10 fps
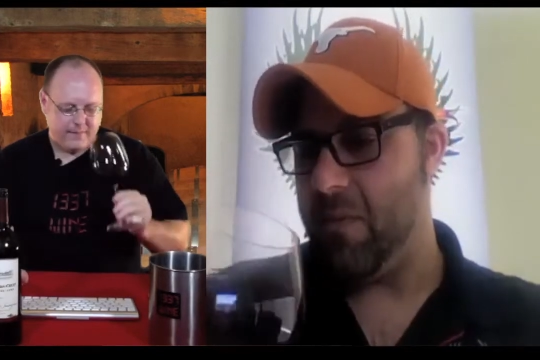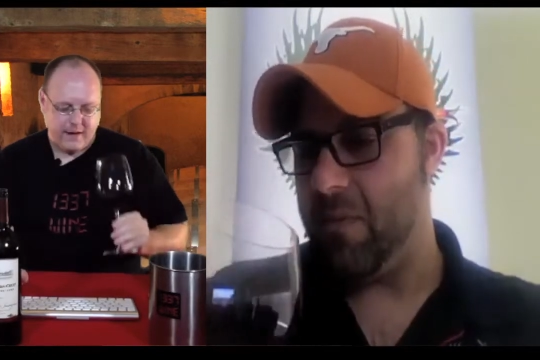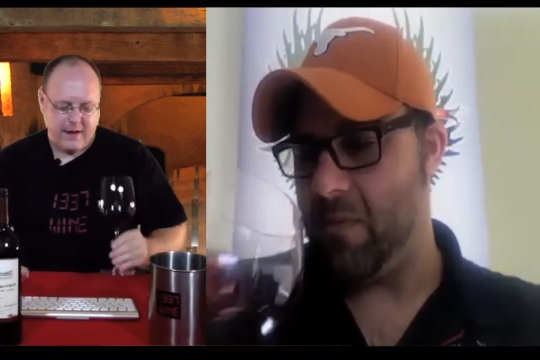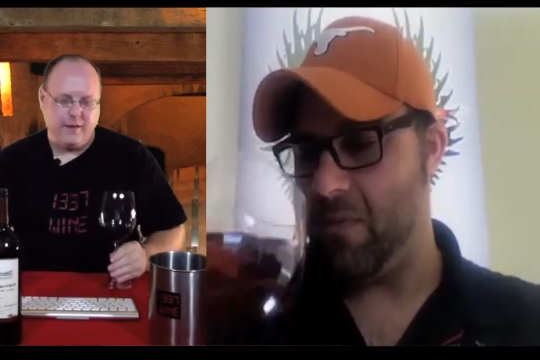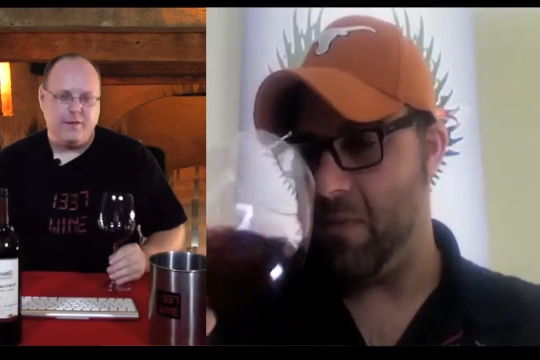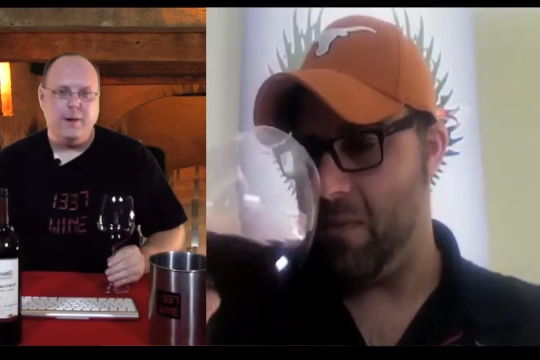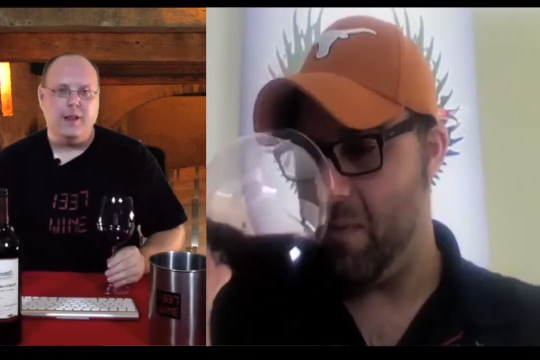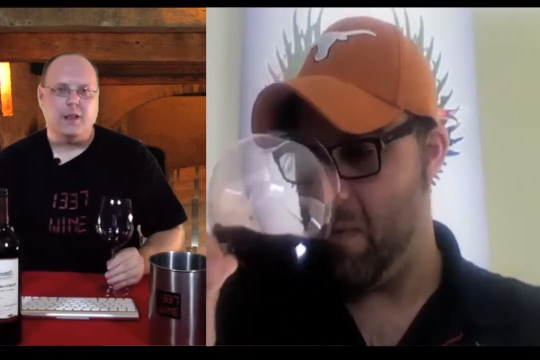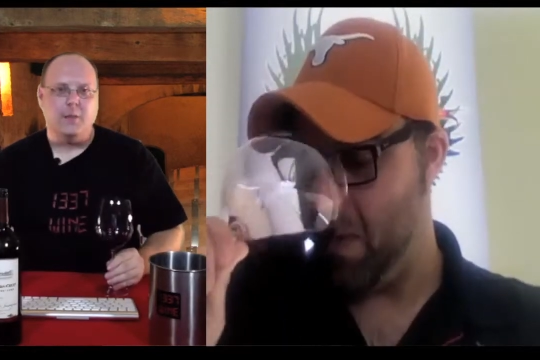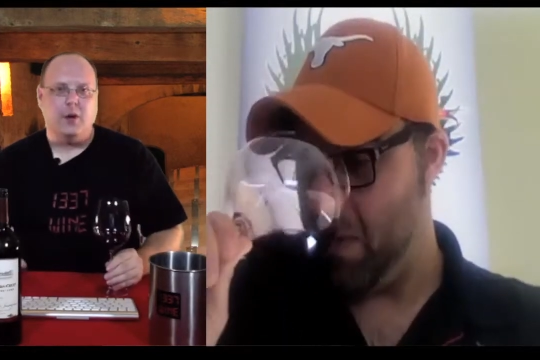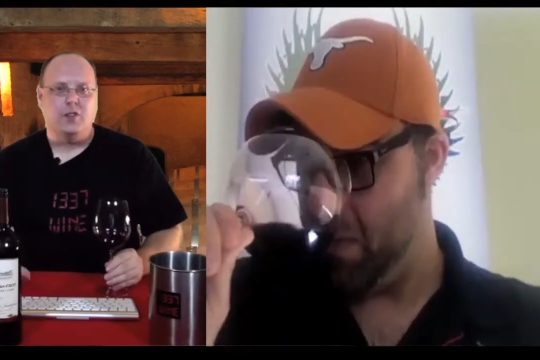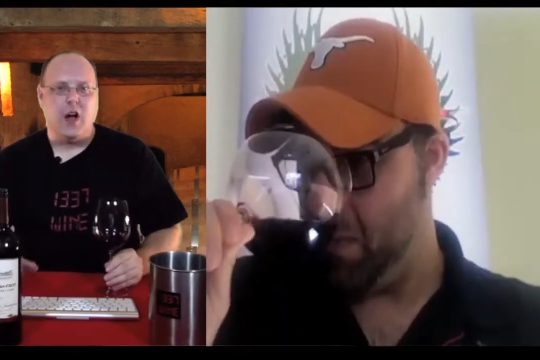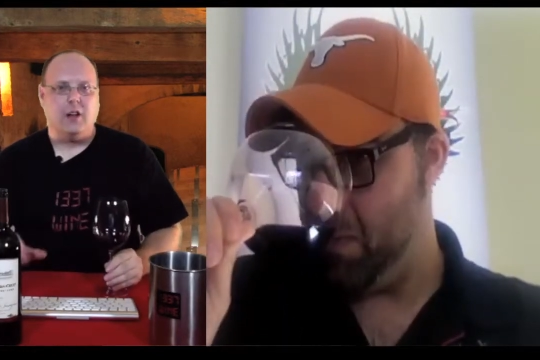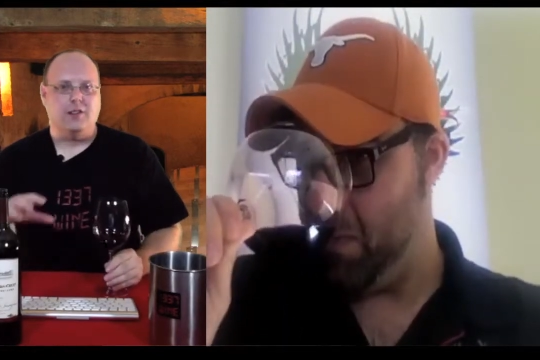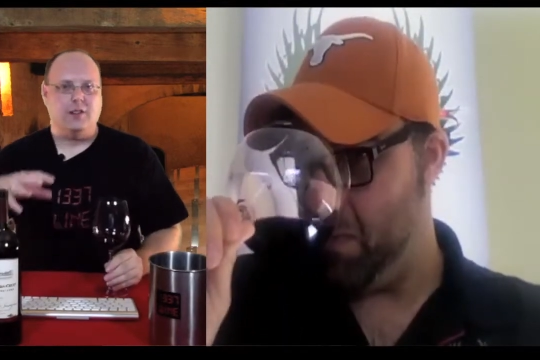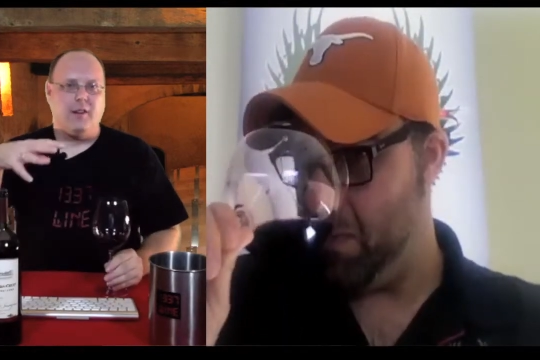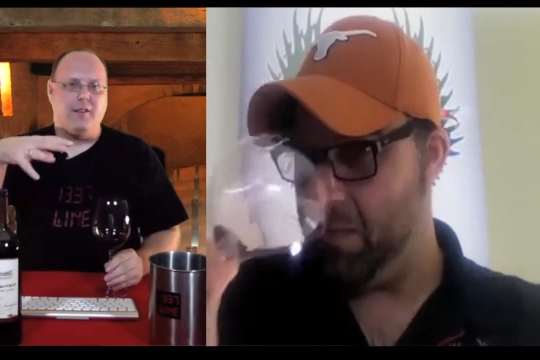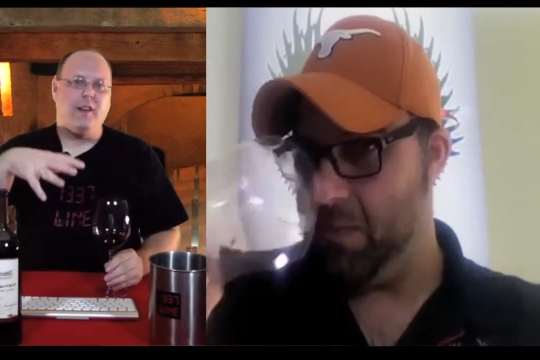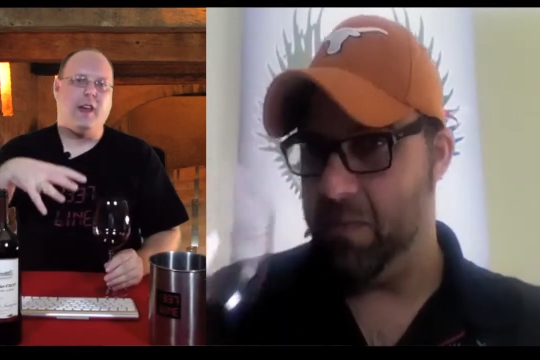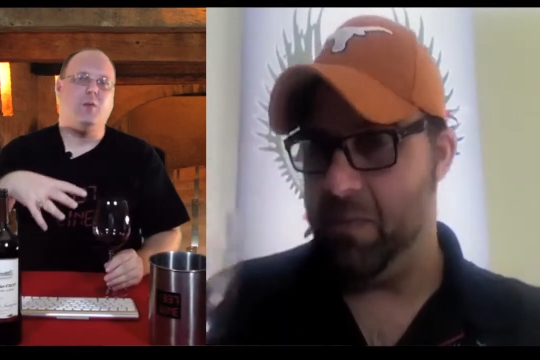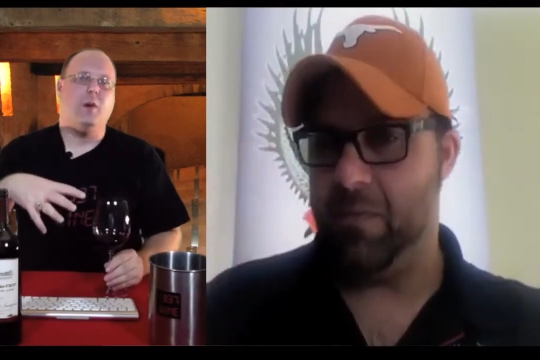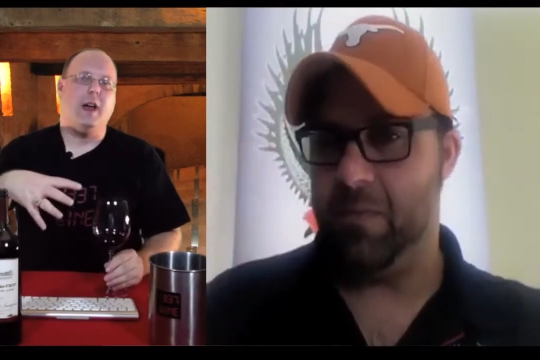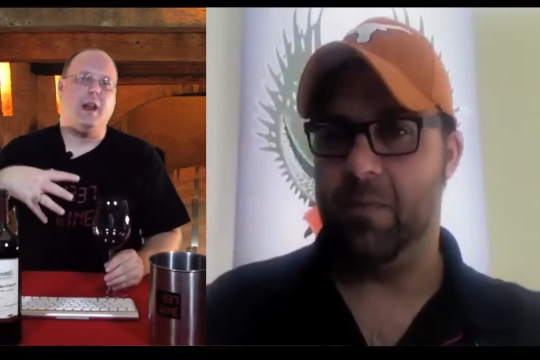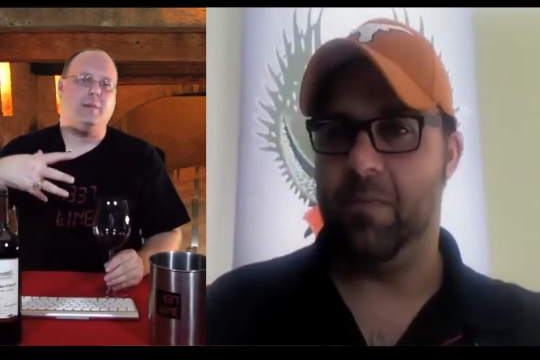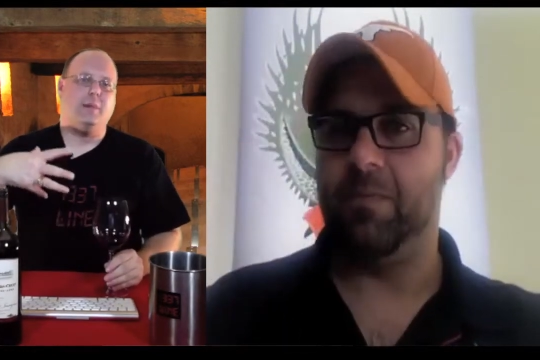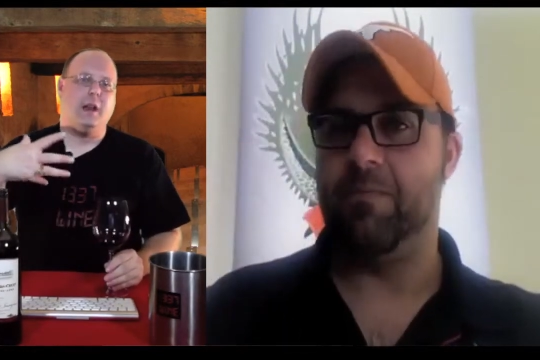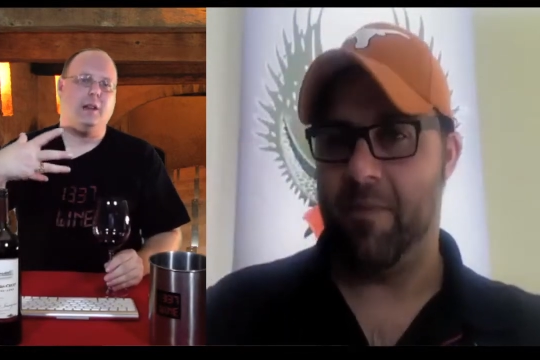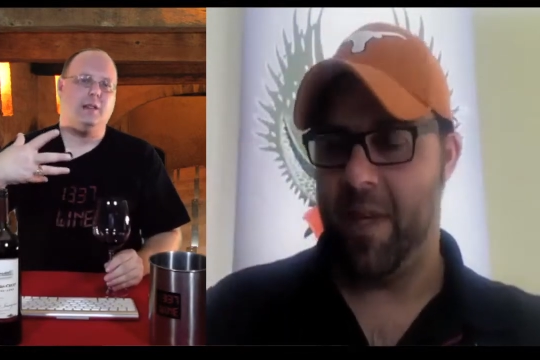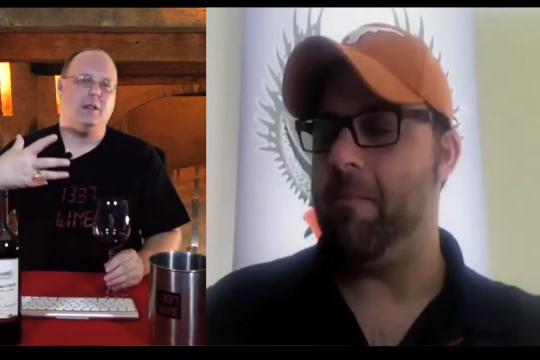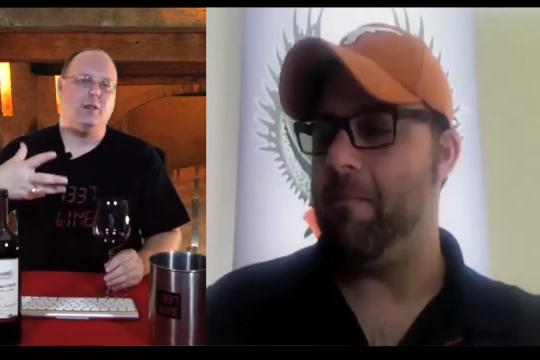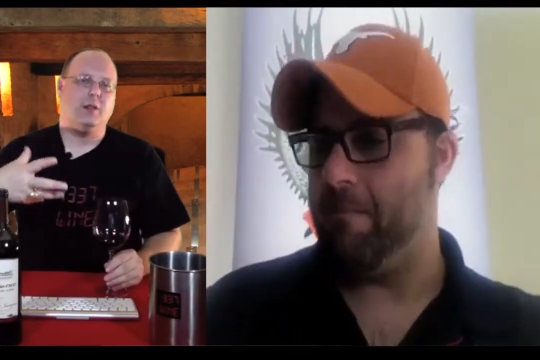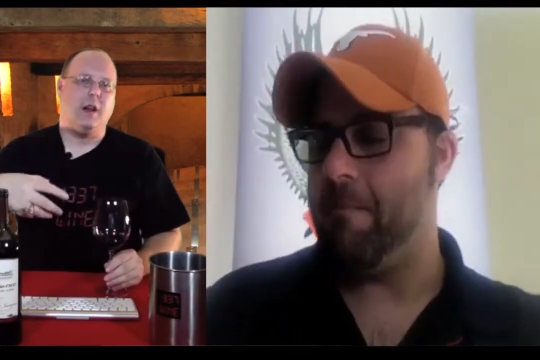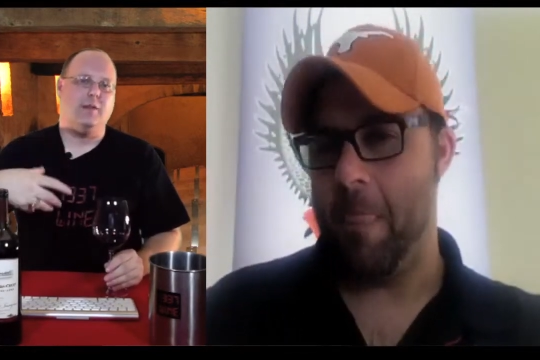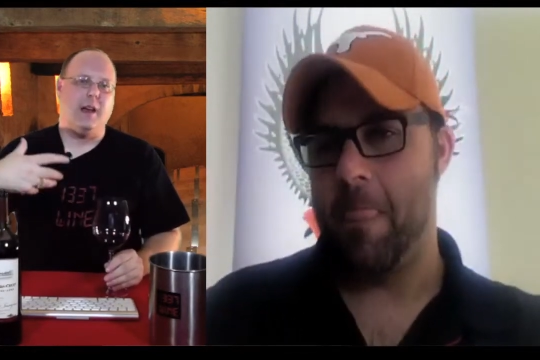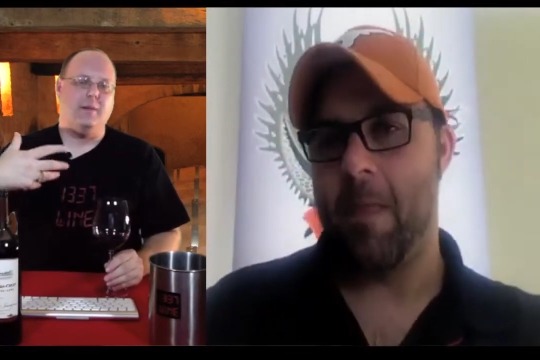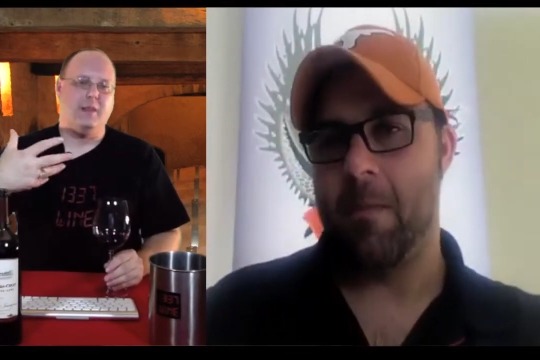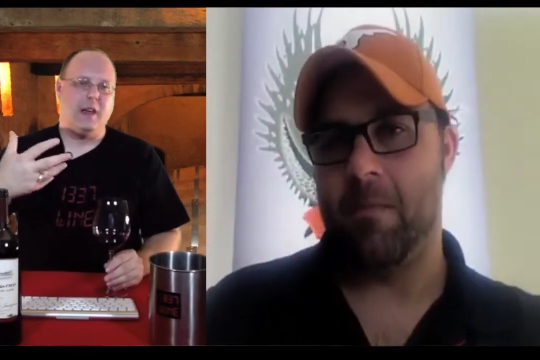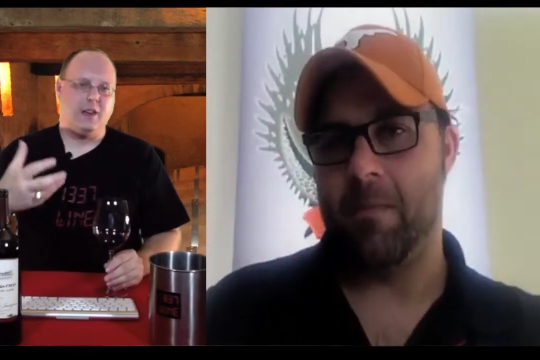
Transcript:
Speaker 1: and now for me, like the milk chocolate's starting to fade away, and I'm getting still kind of that, that